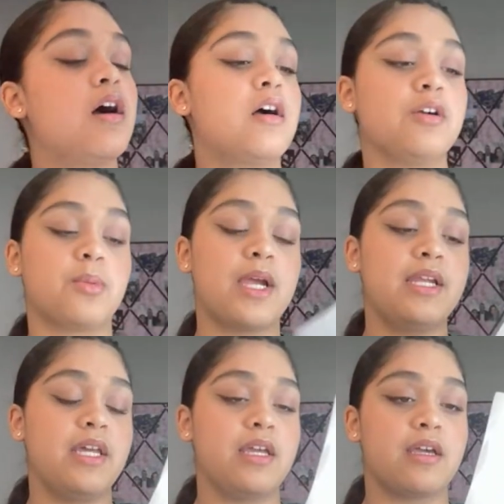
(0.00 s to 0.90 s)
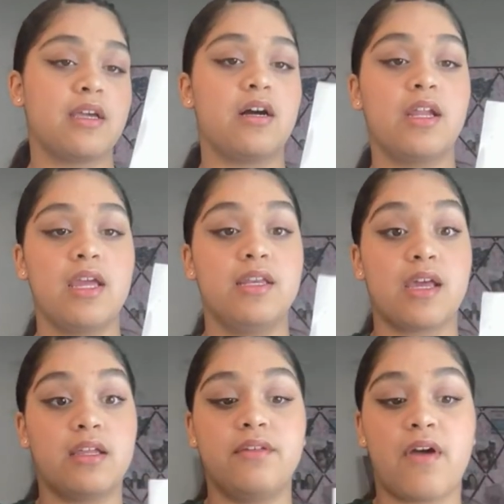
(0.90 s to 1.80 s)
grading I got a
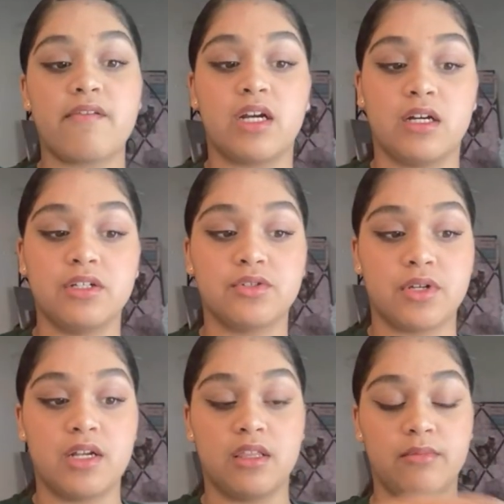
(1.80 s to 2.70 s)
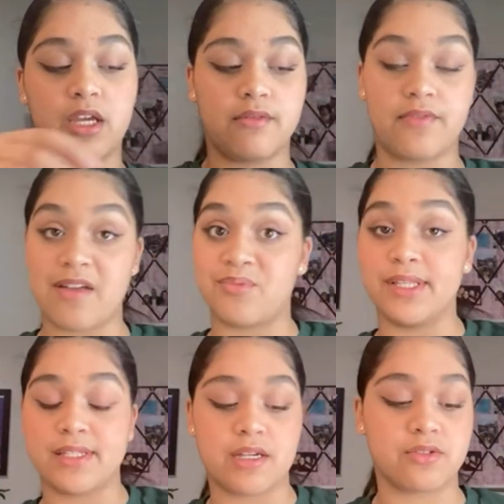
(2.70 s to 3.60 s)
95 out of 100, and then we got 5
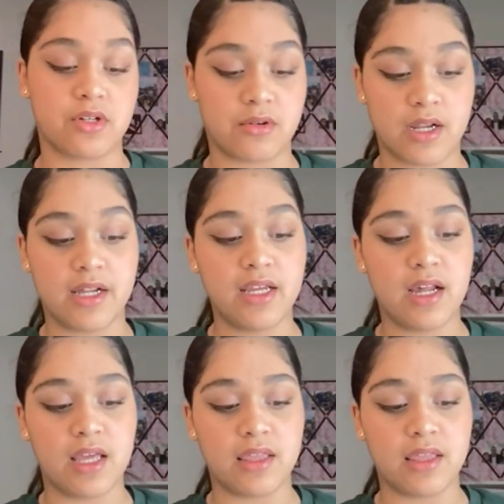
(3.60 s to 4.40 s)
points extra credit. And